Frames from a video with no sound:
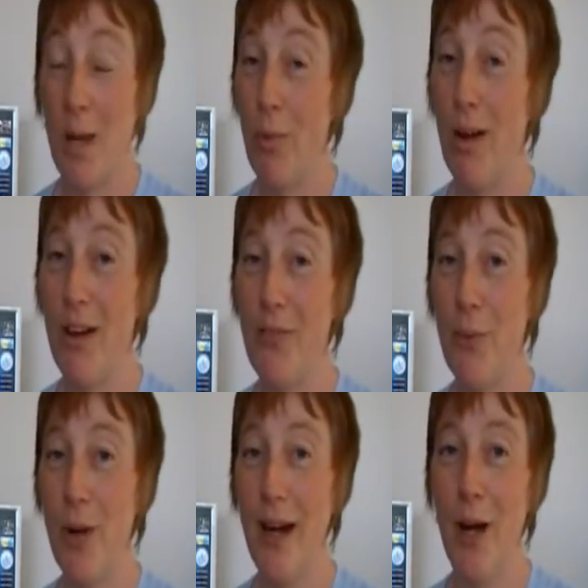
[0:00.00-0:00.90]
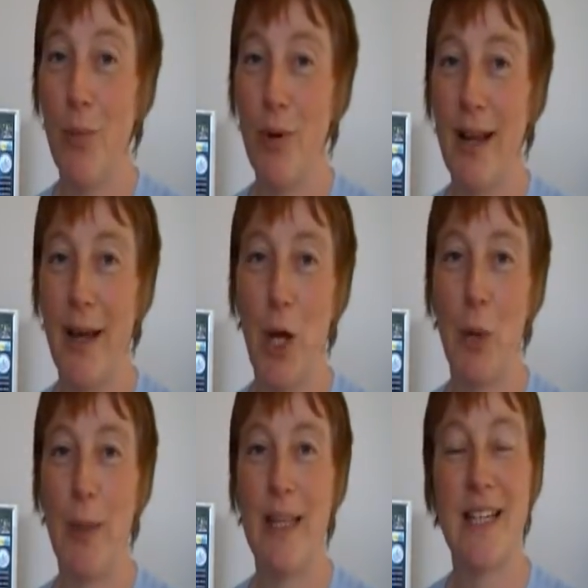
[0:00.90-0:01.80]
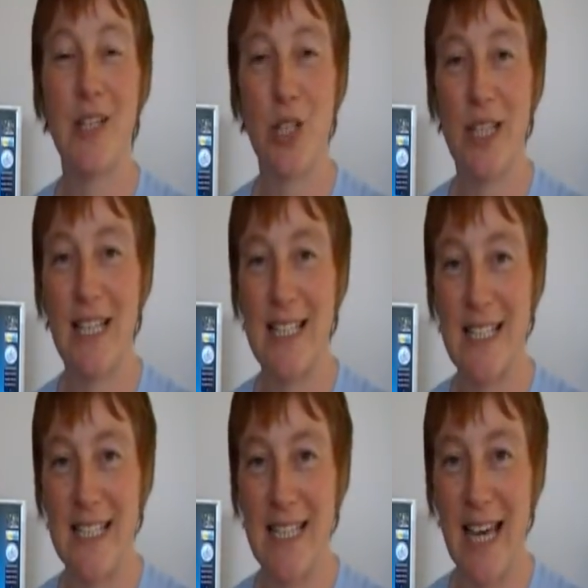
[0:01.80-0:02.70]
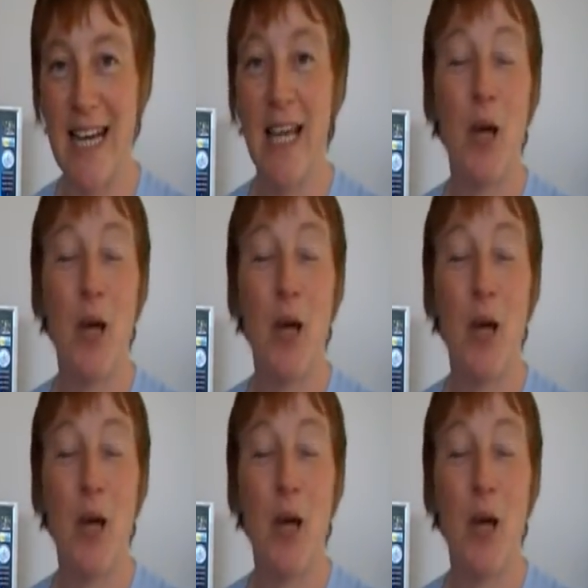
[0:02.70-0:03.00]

Well, I for one am really hoping that 2010